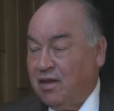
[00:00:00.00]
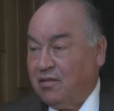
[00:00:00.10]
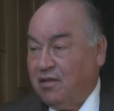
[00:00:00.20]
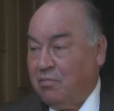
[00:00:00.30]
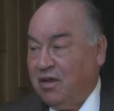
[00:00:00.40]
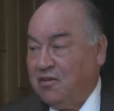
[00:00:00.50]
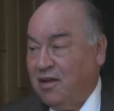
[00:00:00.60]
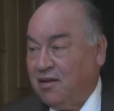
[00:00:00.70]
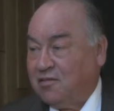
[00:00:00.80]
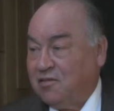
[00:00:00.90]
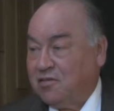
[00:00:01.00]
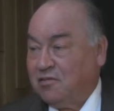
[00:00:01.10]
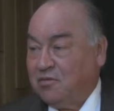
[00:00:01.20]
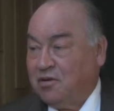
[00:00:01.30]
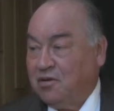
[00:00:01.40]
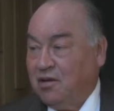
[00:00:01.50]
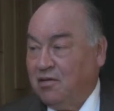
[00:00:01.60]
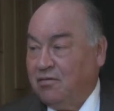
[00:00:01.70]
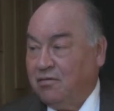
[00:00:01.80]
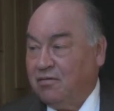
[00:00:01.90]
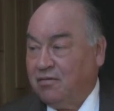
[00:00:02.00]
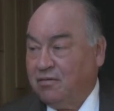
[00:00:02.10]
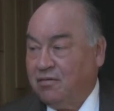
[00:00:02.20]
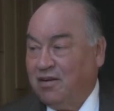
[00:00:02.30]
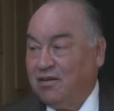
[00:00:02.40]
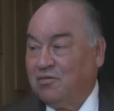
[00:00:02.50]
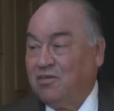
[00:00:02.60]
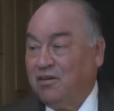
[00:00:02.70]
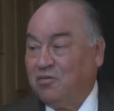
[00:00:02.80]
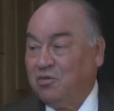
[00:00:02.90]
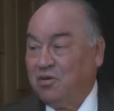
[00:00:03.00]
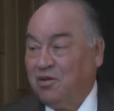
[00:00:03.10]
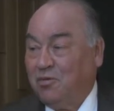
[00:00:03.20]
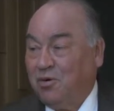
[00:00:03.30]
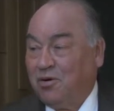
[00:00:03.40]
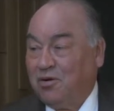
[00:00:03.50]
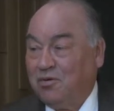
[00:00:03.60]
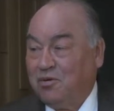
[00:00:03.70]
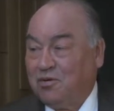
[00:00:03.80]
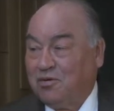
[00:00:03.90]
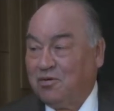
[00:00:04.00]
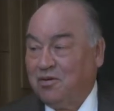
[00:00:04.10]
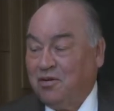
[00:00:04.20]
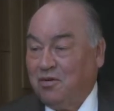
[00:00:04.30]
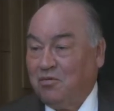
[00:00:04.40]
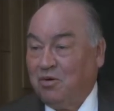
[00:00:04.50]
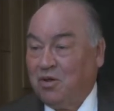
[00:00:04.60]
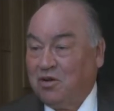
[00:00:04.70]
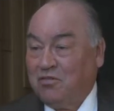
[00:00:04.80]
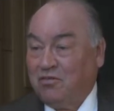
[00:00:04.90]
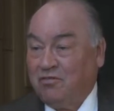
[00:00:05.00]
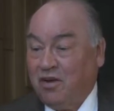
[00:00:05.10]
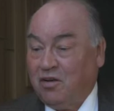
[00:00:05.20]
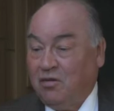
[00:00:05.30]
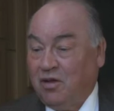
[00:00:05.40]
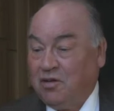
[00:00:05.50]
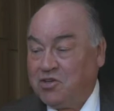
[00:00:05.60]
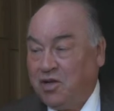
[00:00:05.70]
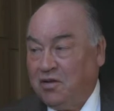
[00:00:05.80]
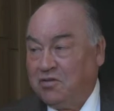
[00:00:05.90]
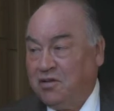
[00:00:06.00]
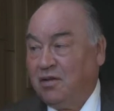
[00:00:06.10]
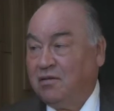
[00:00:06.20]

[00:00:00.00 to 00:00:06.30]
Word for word: that they pay taxes where they live, oh, not not where they work, which we want to find a way to change that.